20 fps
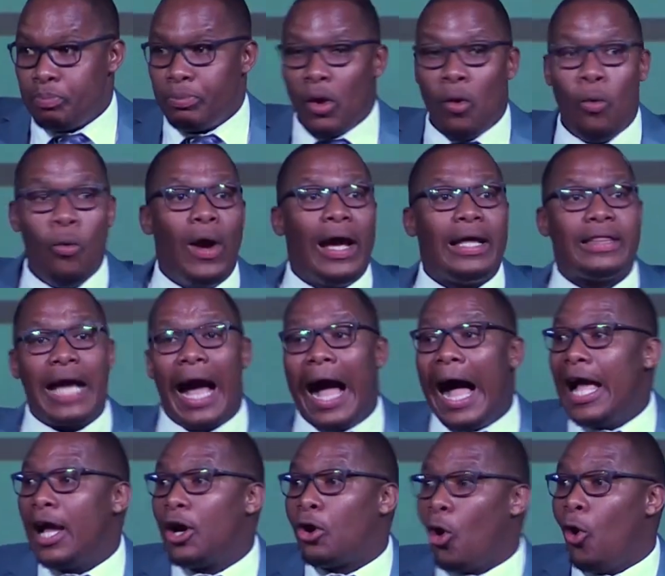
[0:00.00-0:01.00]
Whether
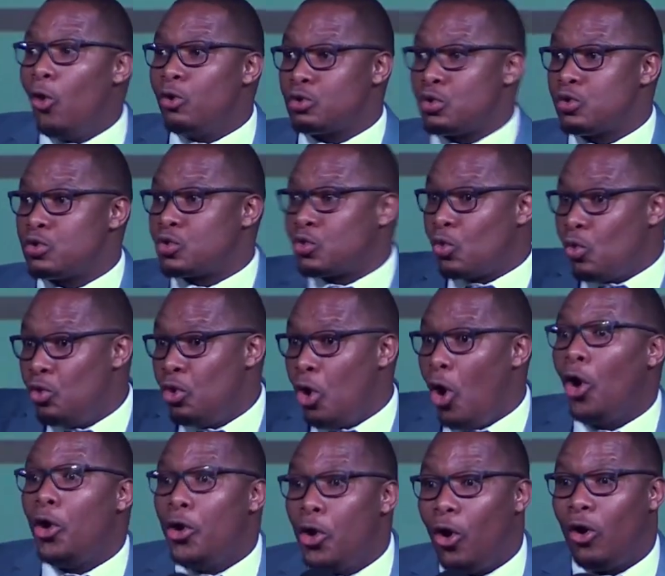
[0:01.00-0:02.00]
I go to school
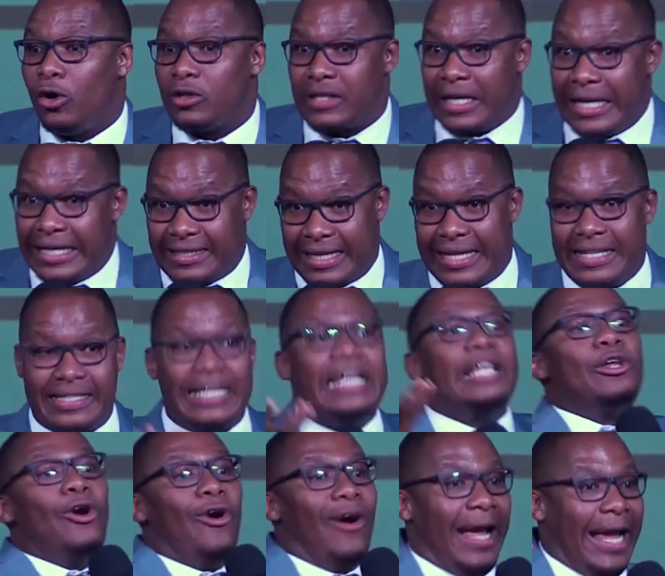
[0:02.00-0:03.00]
or not, it is
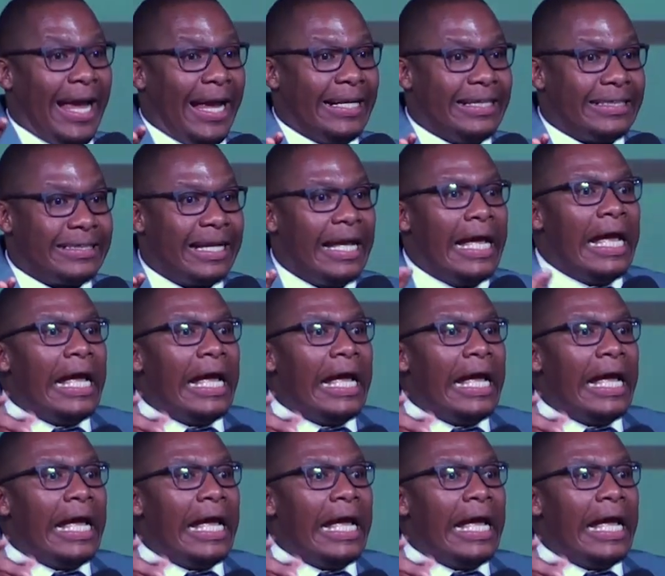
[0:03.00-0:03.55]
in your hand.